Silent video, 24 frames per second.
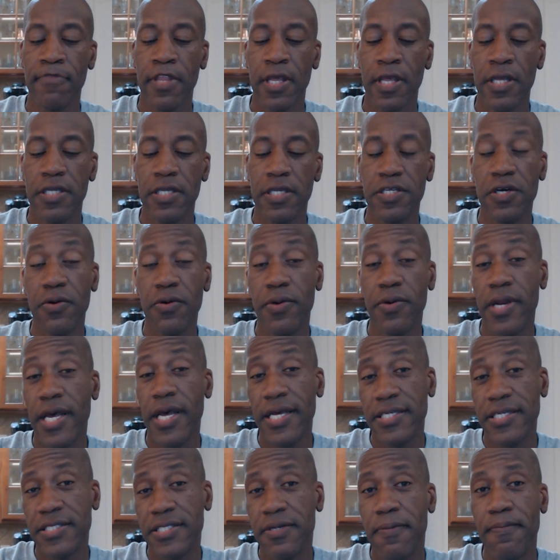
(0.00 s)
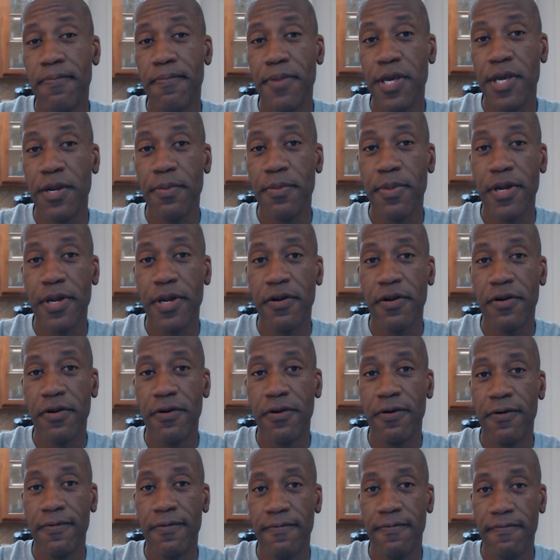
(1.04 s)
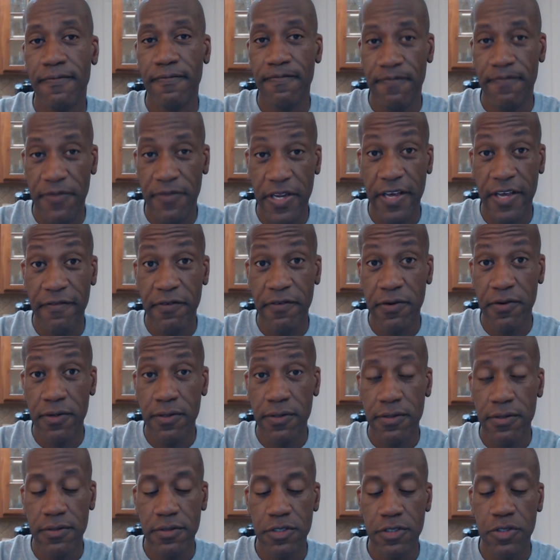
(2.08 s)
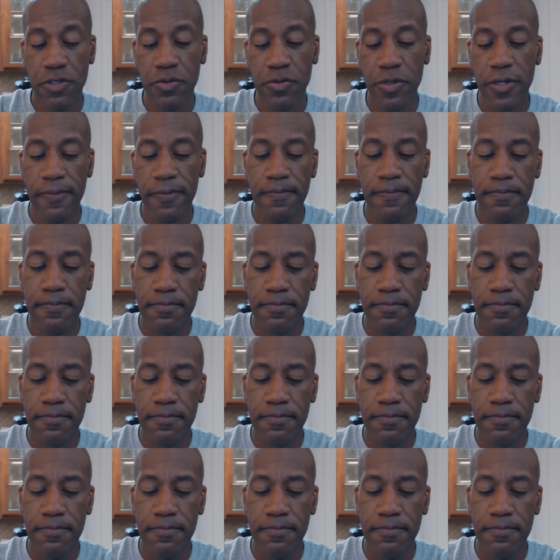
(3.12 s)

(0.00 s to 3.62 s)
So it has some peanut butter flavor to it,